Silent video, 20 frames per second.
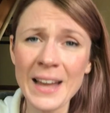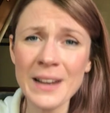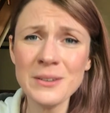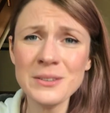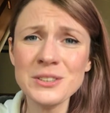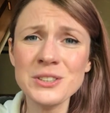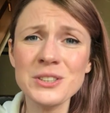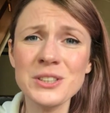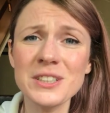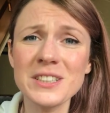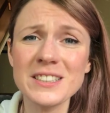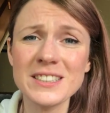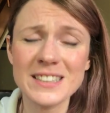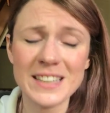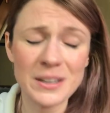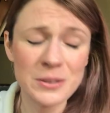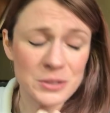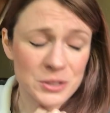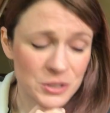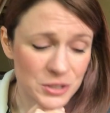it was just
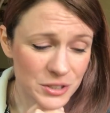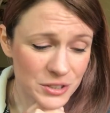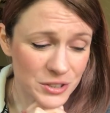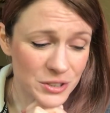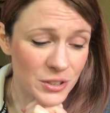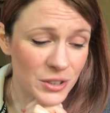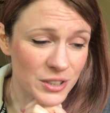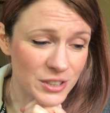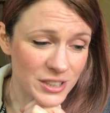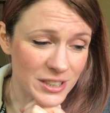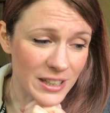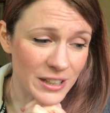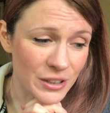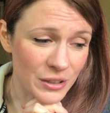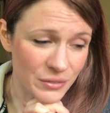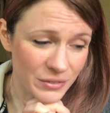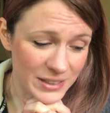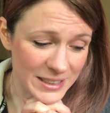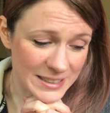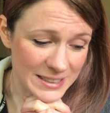it was just such a
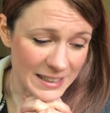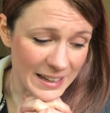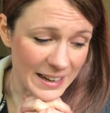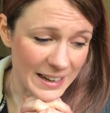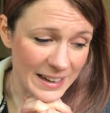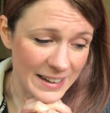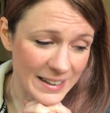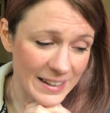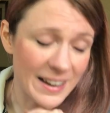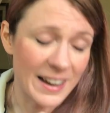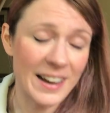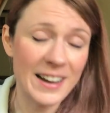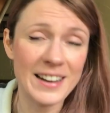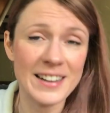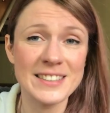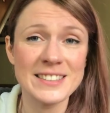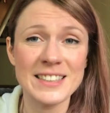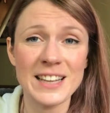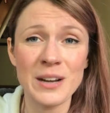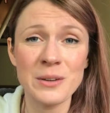lovely day
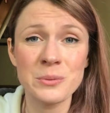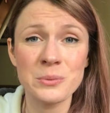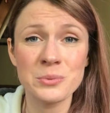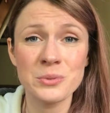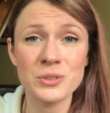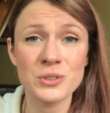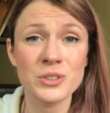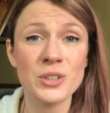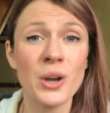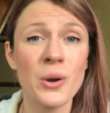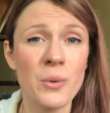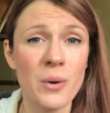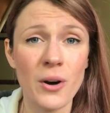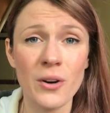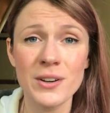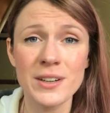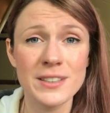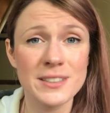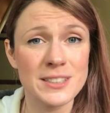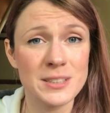and I was so
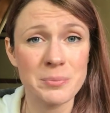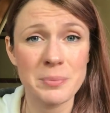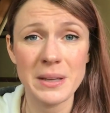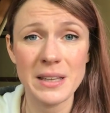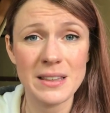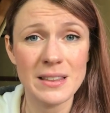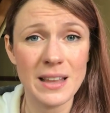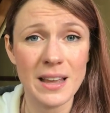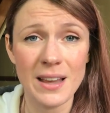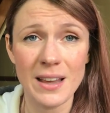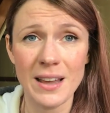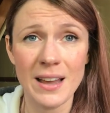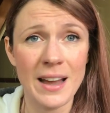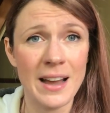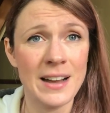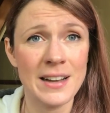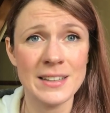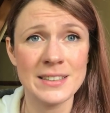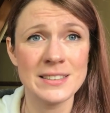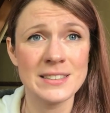honoured to be there
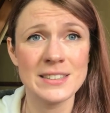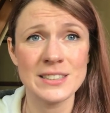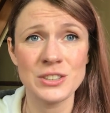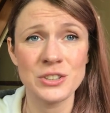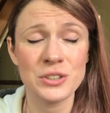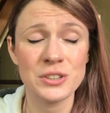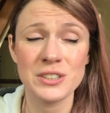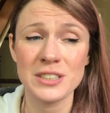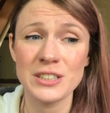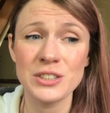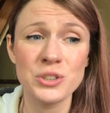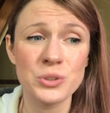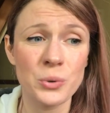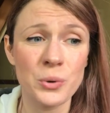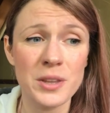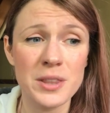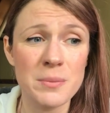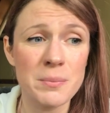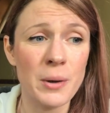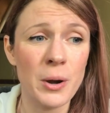and just
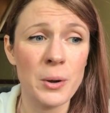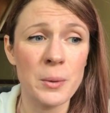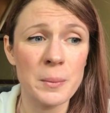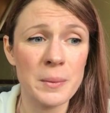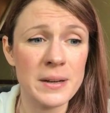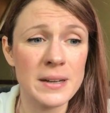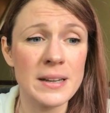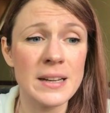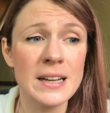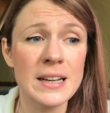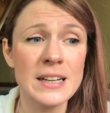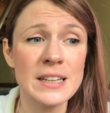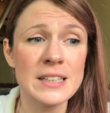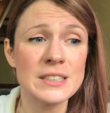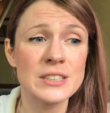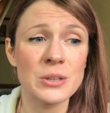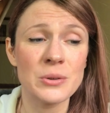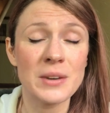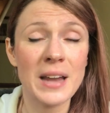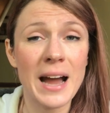enjoy the moment
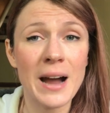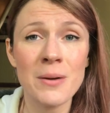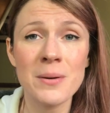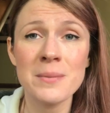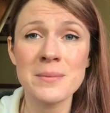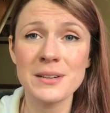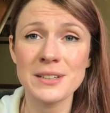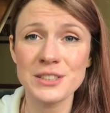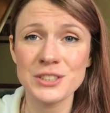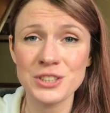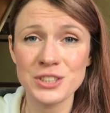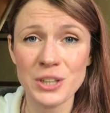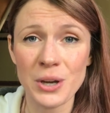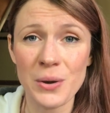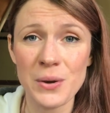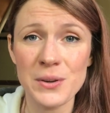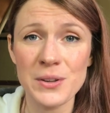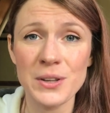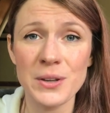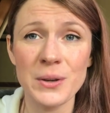so now I'm going to
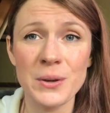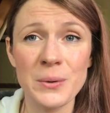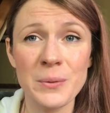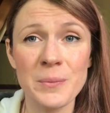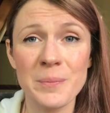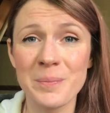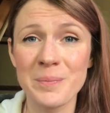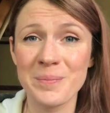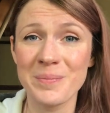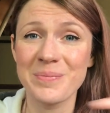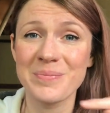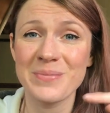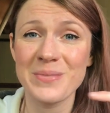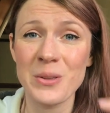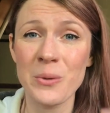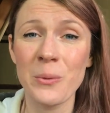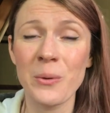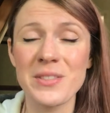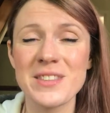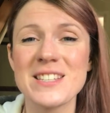show you
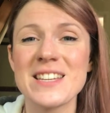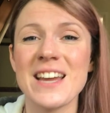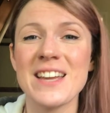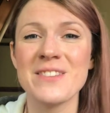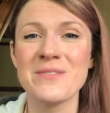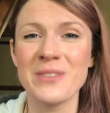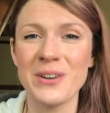what the day